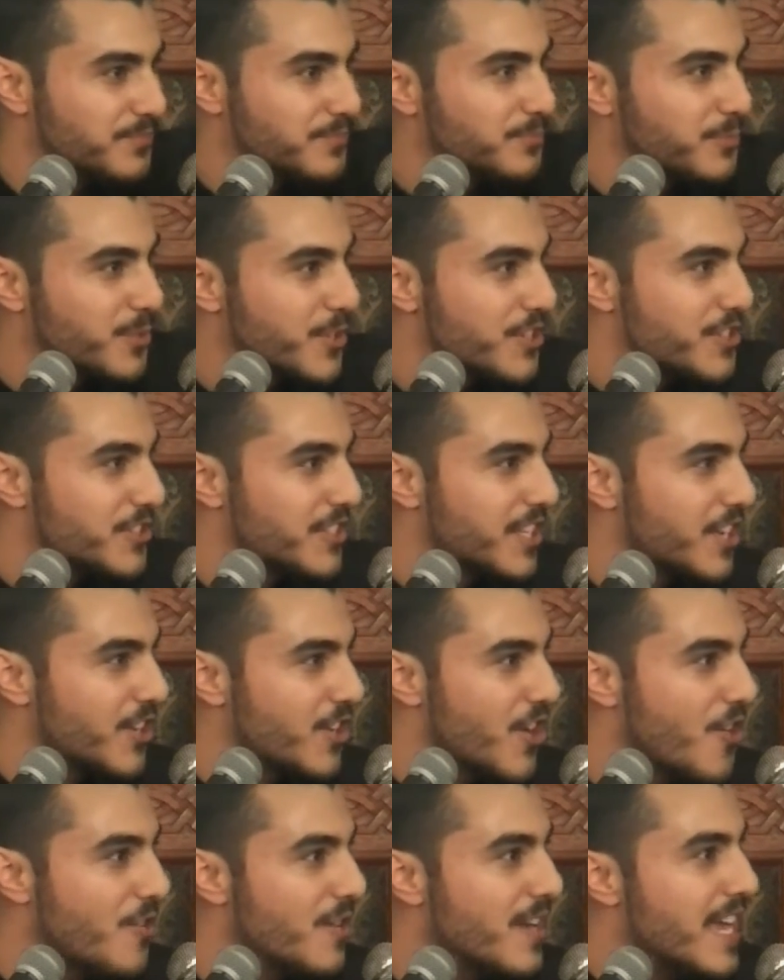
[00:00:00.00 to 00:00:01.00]
British
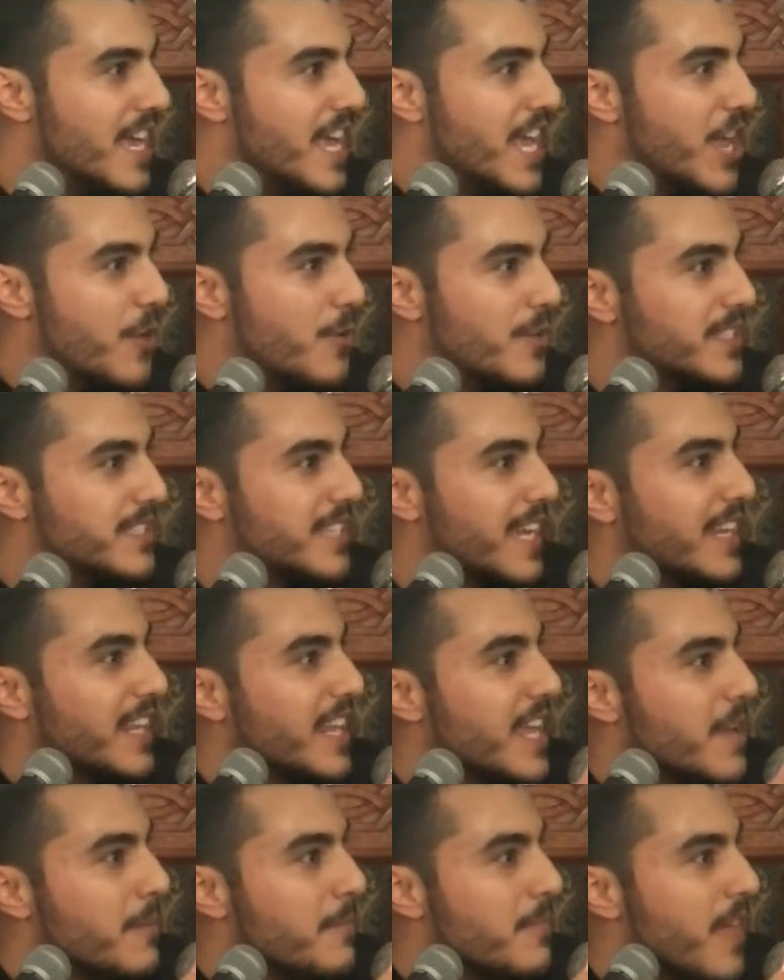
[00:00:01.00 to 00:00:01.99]
lingo. He would tell
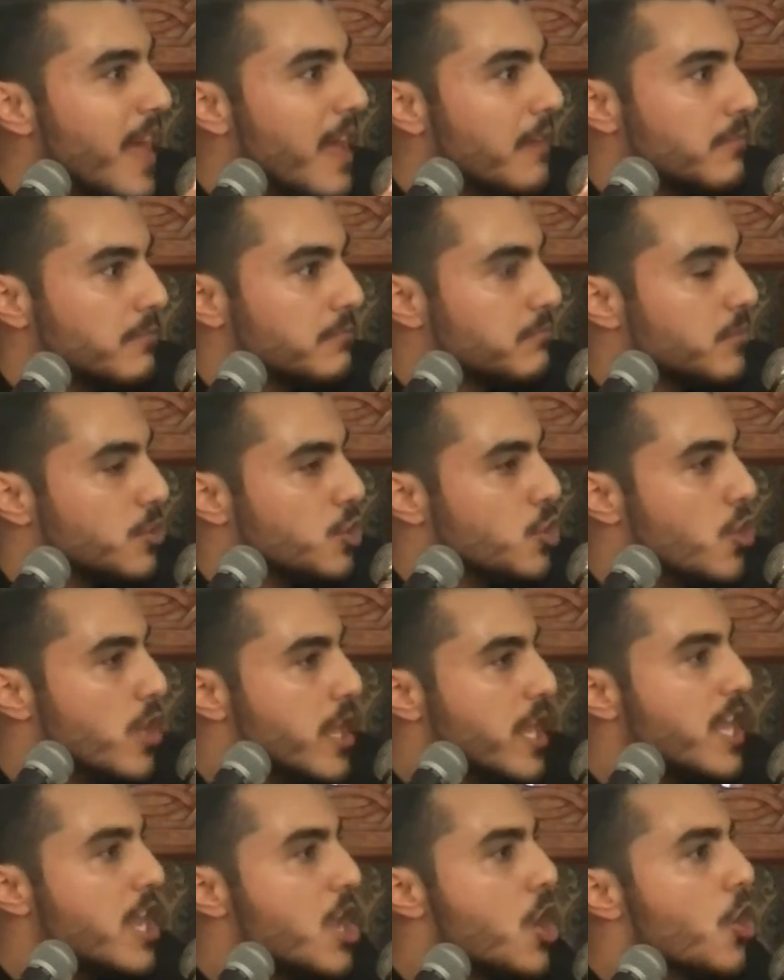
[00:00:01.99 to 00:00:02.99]
him that
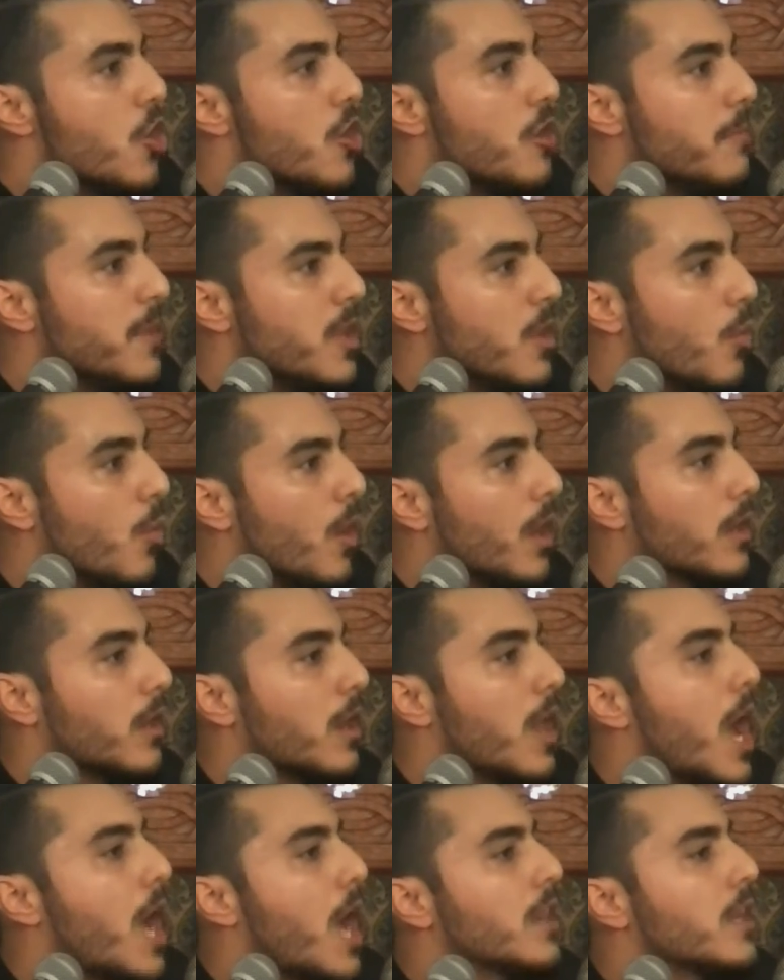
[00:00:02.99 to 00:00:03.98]
he hurt me,
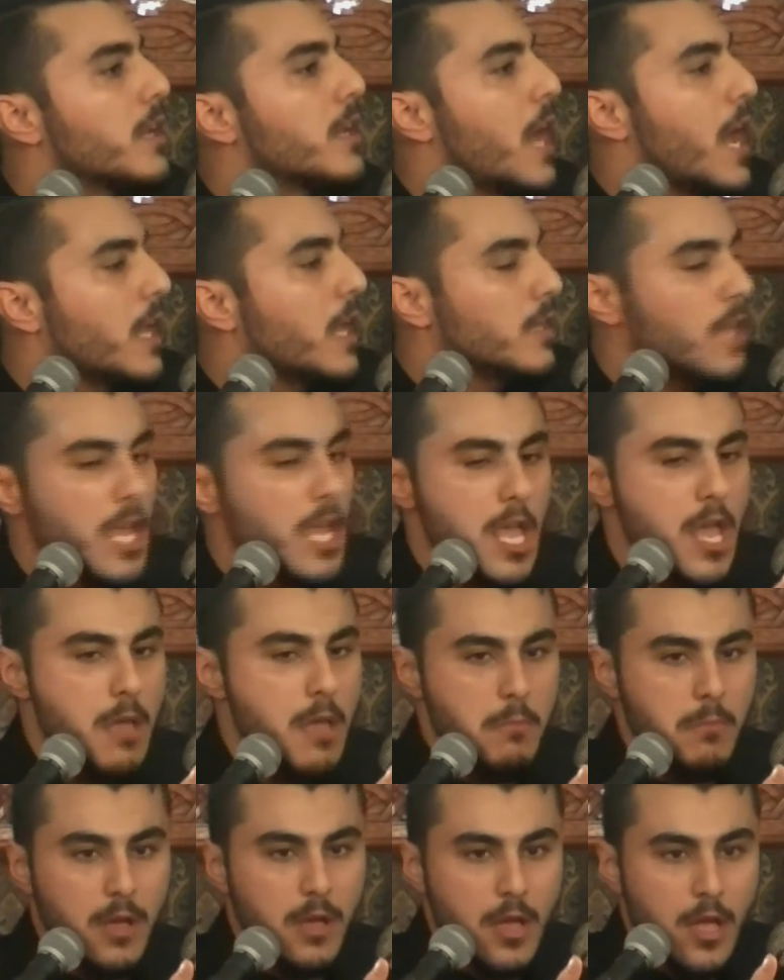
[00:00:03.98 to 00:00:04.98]
wallah, I'll annihilate
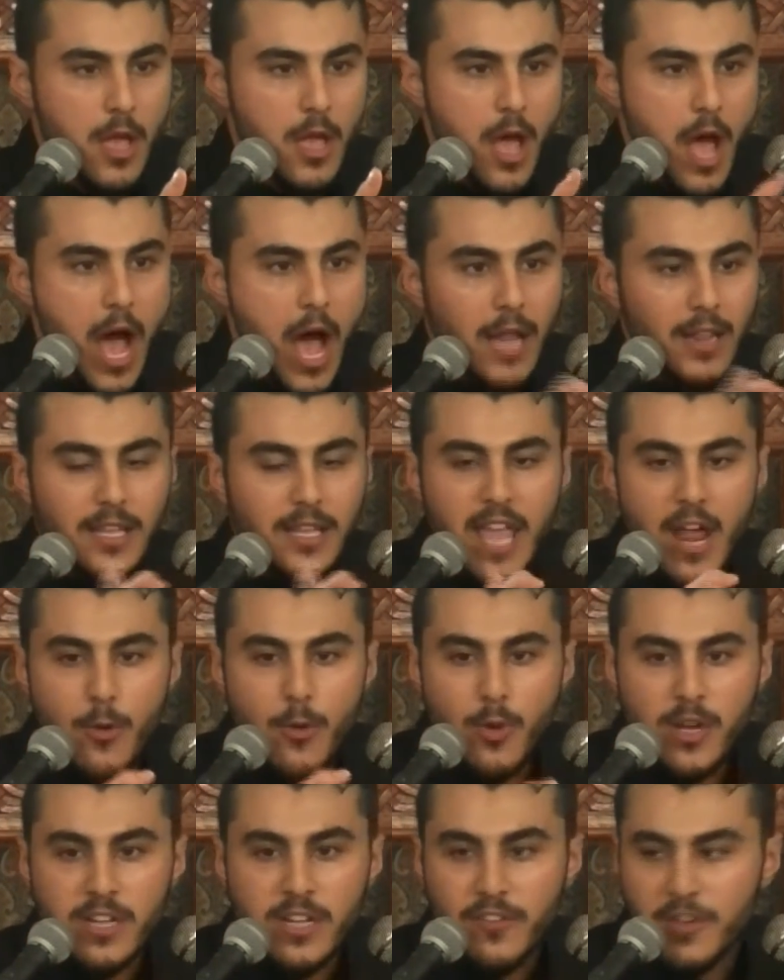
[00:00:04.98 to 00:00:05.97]
him. I'll
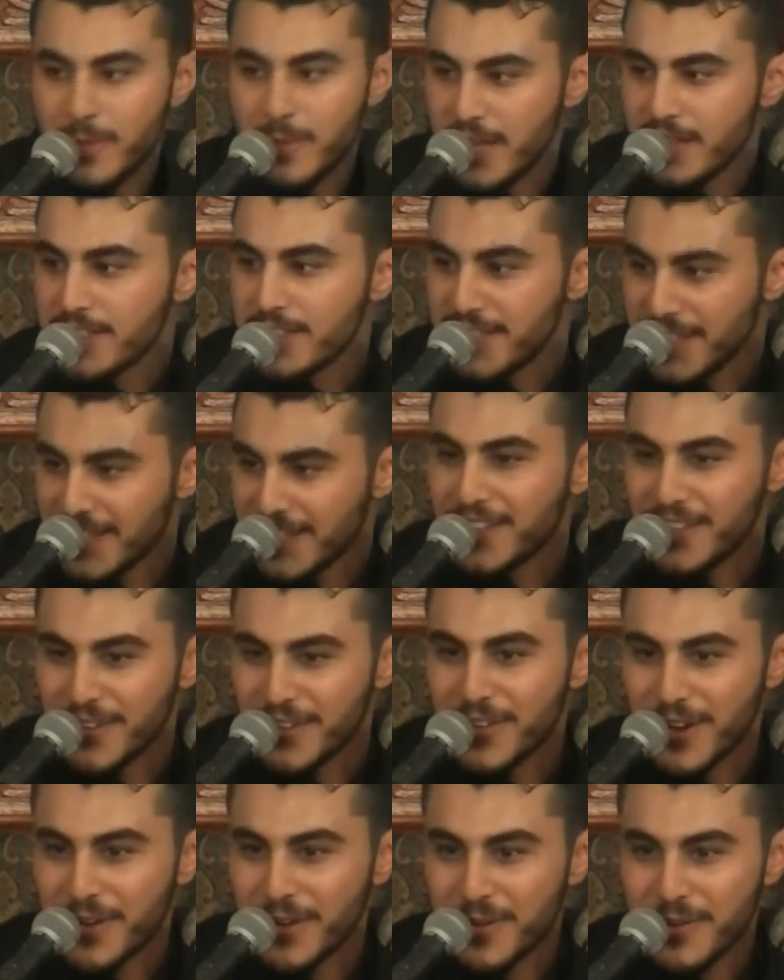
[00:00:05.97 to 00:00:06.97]
get rid of him instantly.
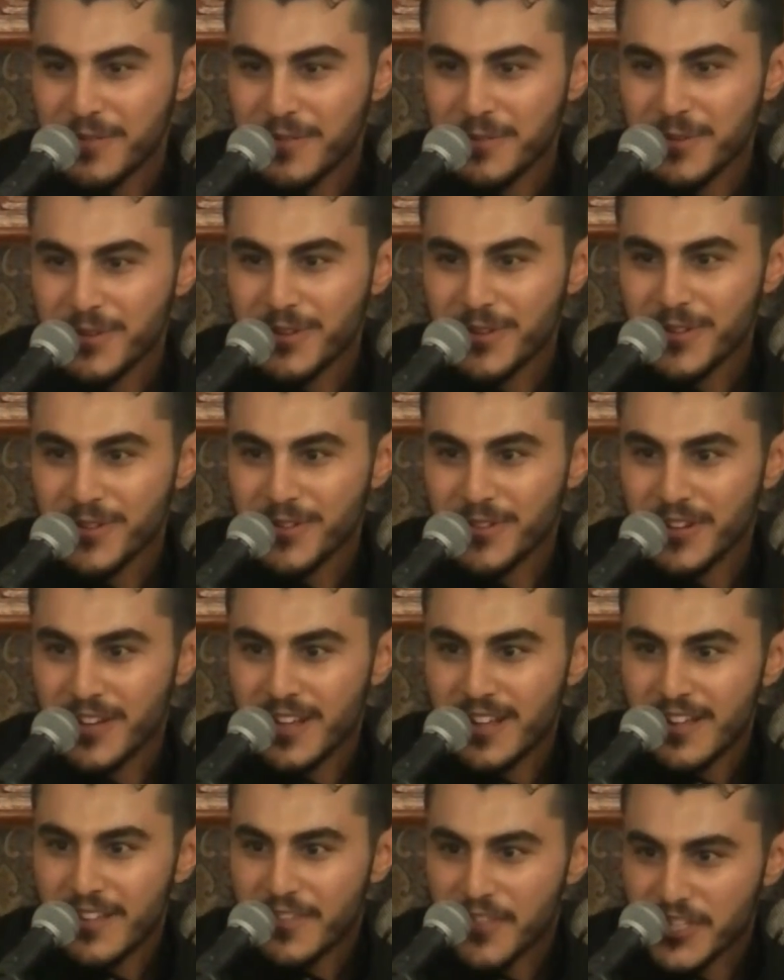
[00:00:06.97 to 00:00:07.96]
You agree with me or no?
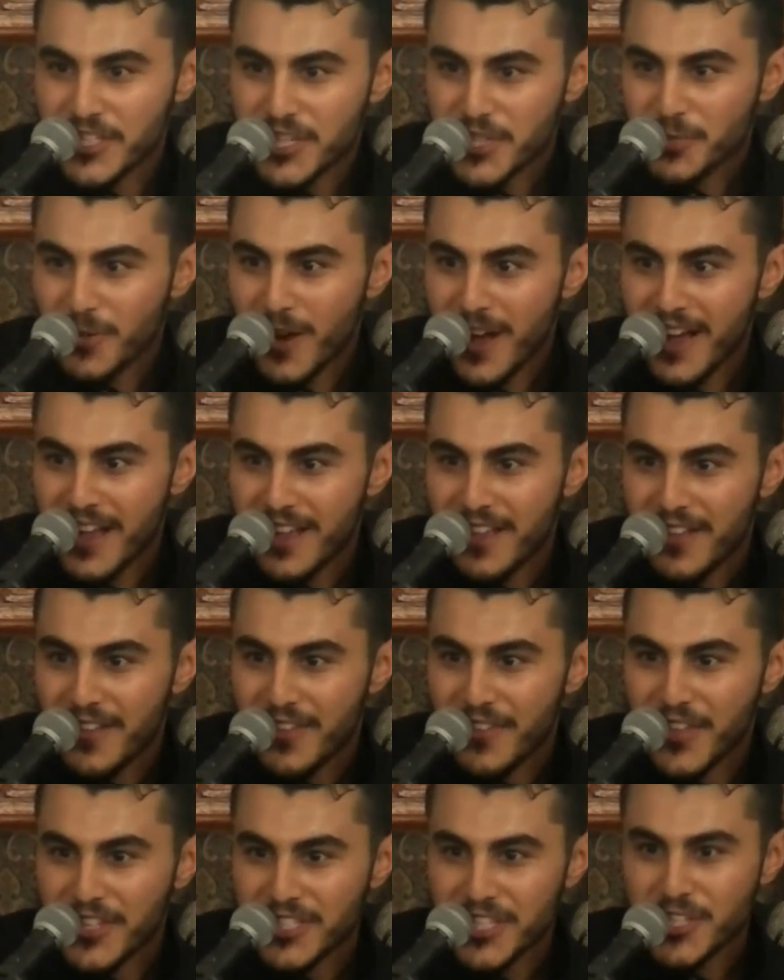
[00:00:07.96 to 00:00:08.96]
This is
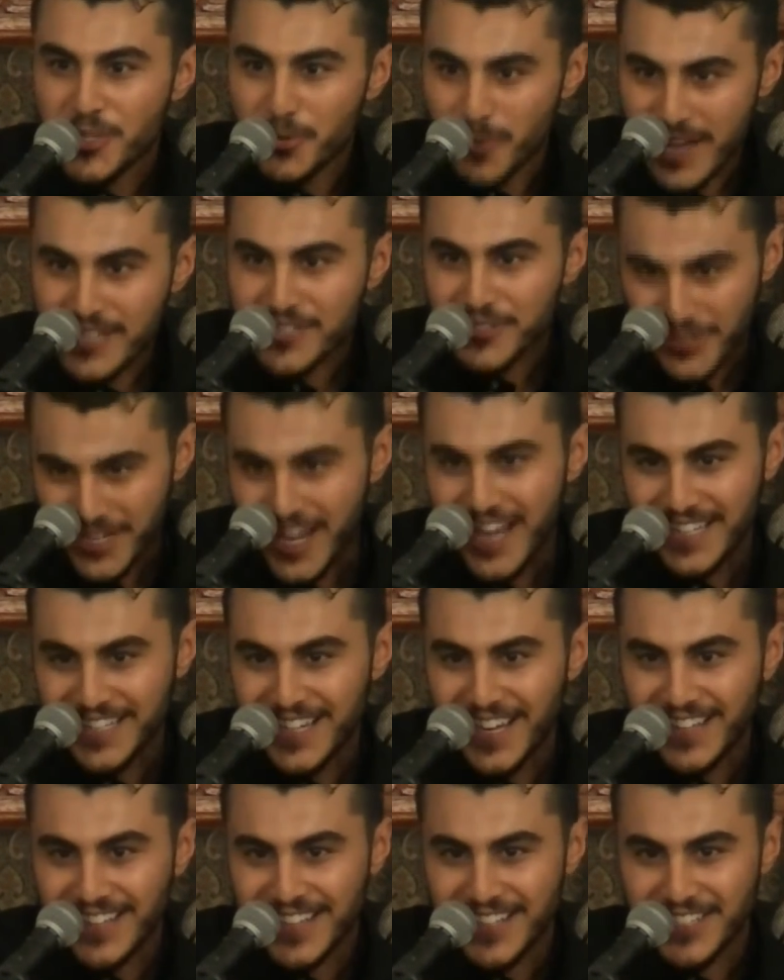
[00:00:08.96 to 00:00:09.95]
what? This is Western
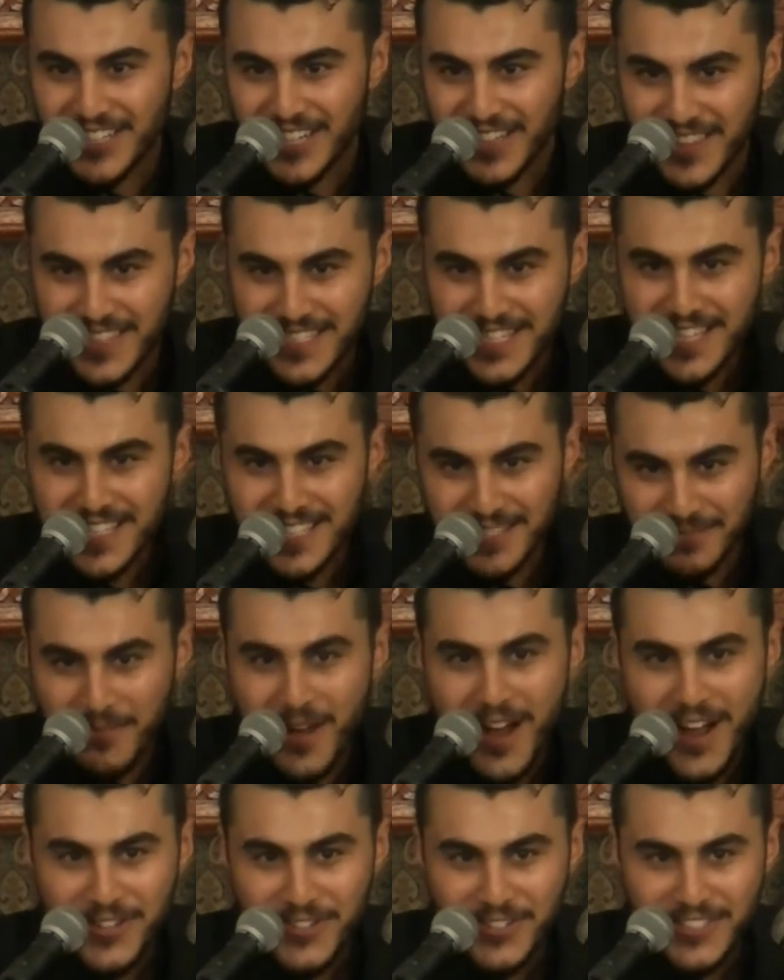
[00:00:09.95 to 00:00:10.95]
ideology. This is
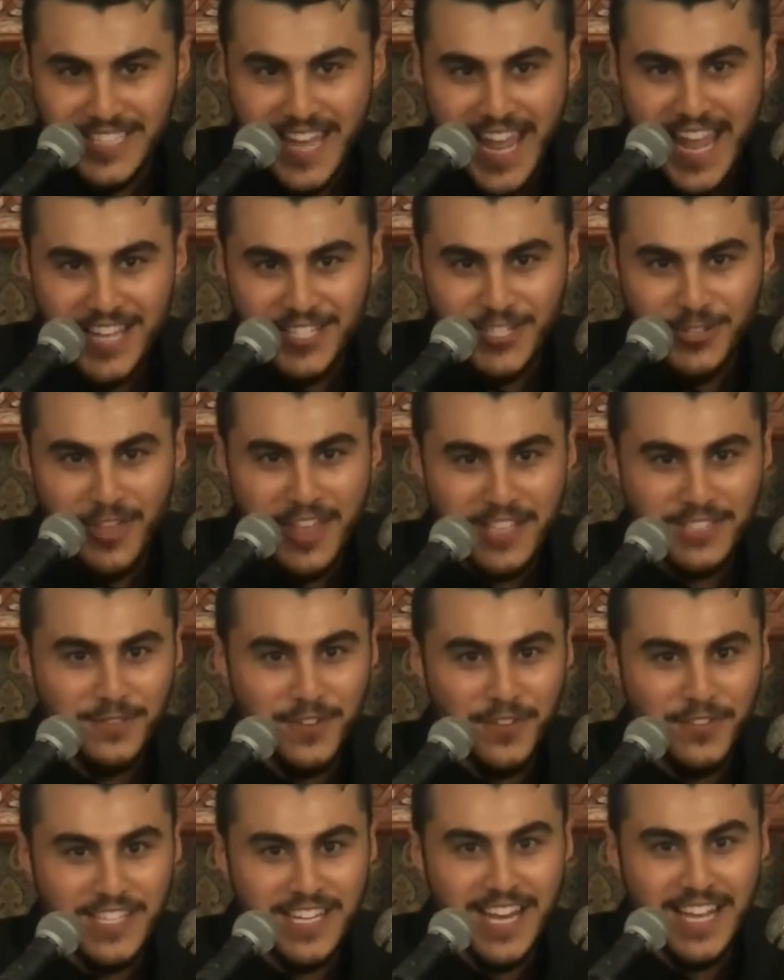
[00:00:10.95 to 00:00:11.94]
modern day
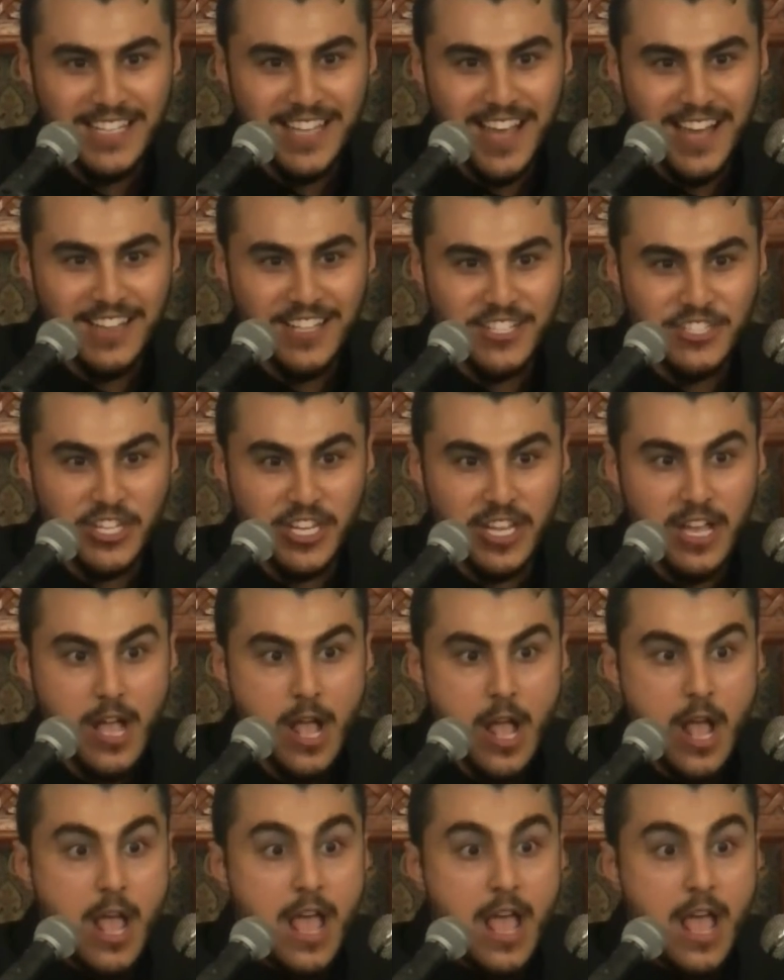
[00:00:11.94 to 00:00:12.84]
2015 ideology.